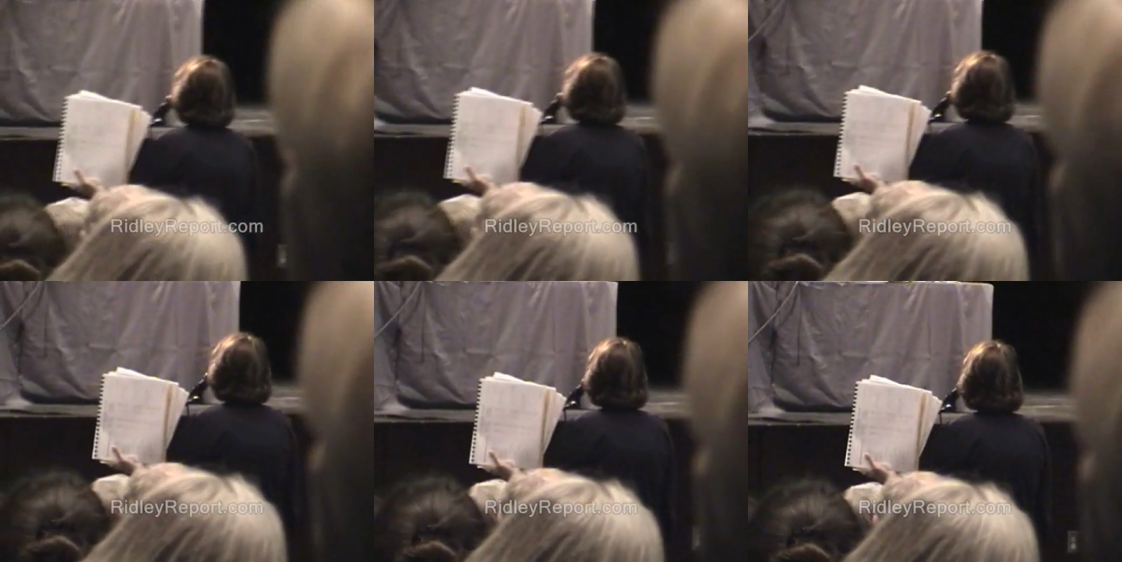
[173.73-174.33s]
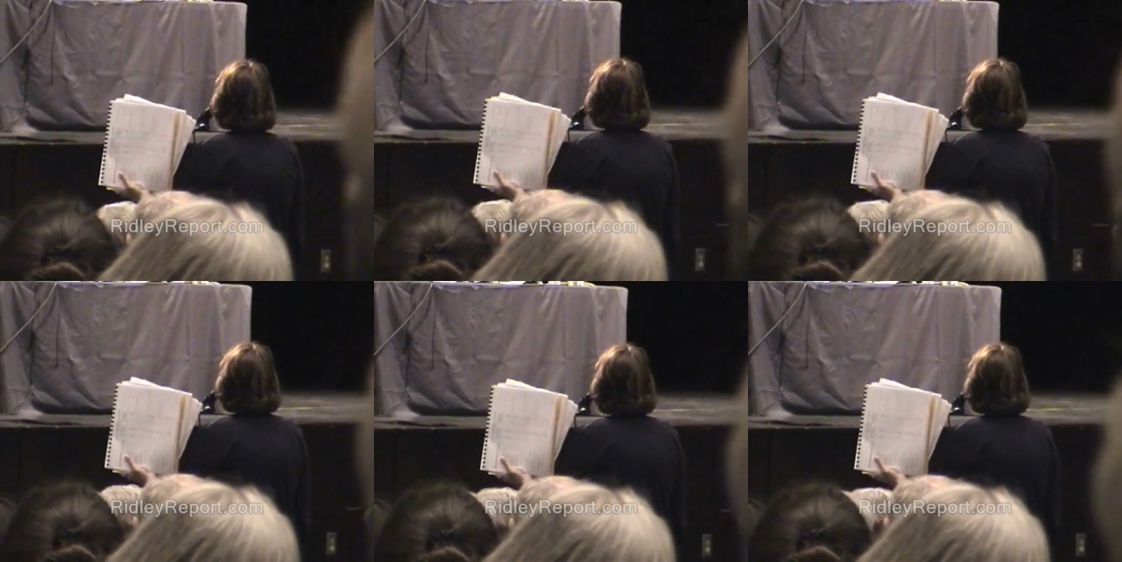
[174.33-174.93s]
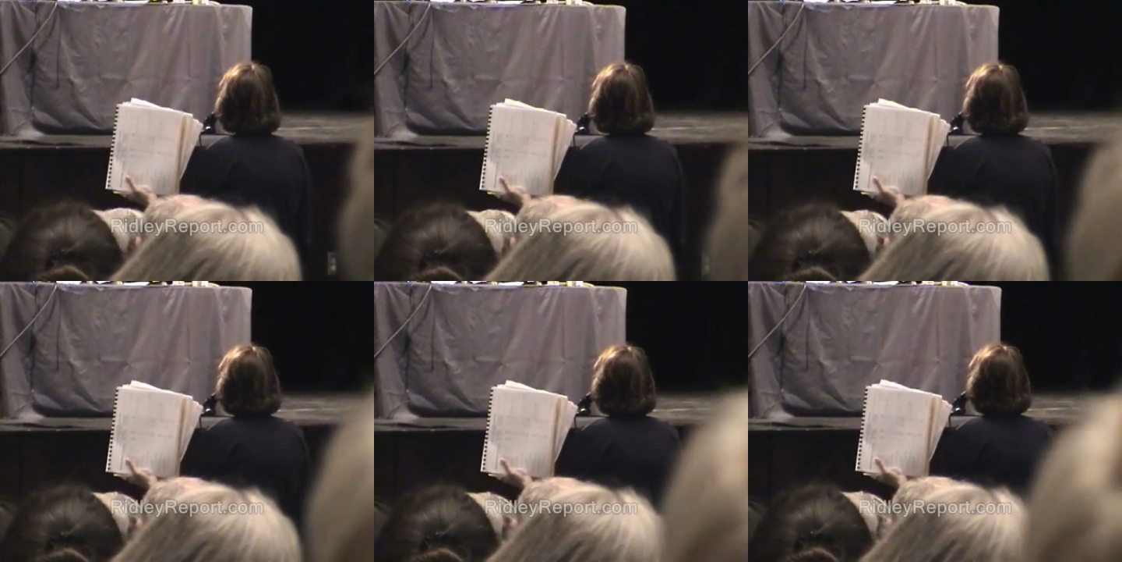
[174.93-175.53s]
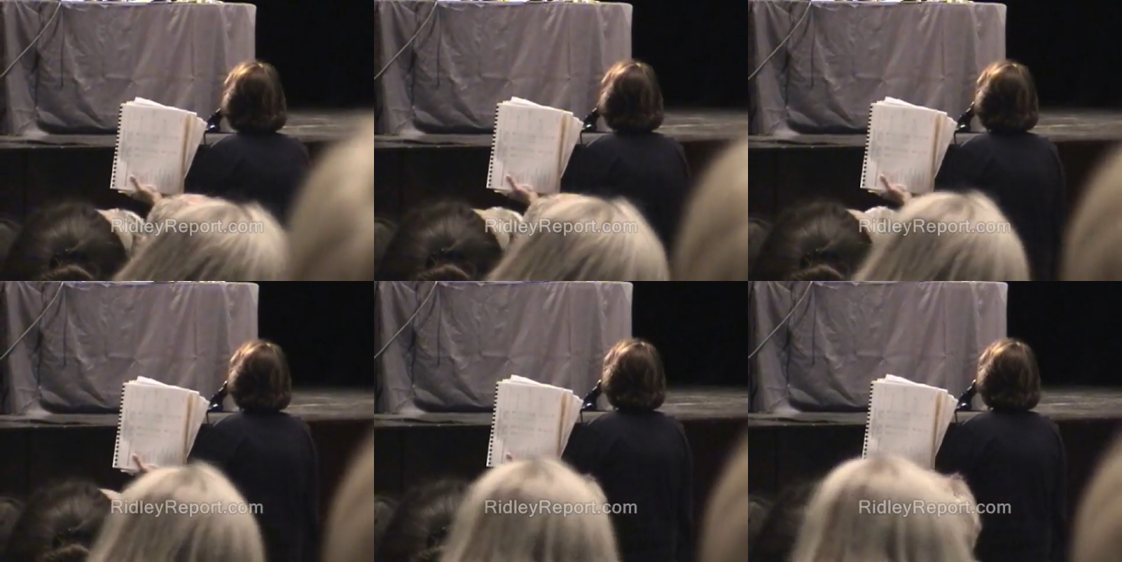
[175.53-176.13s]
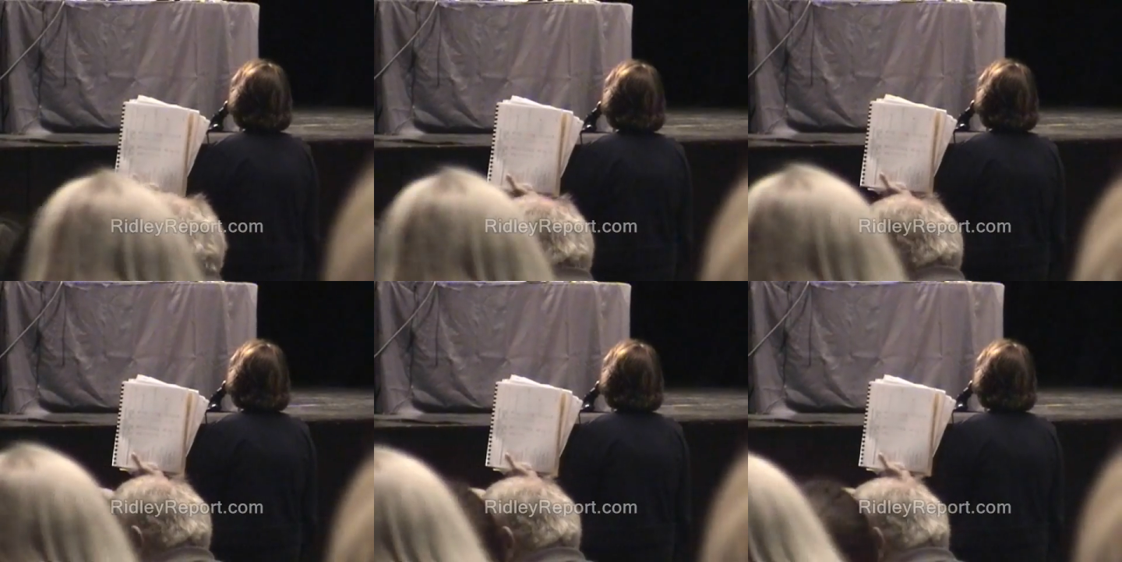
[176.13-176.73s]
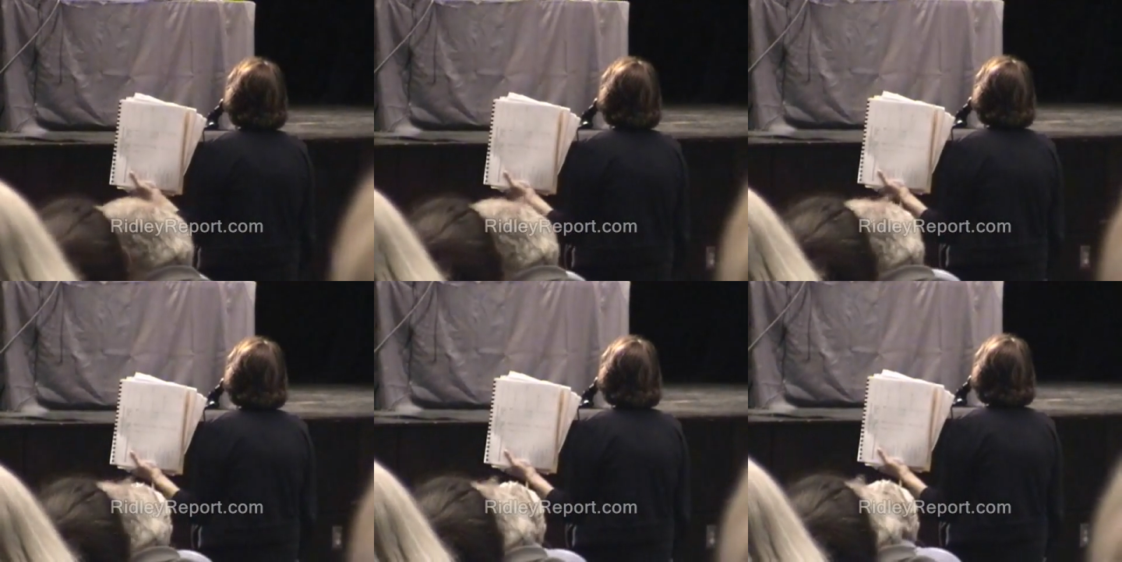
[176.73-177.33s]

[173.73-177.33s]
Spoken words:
[unreadable: no face in view]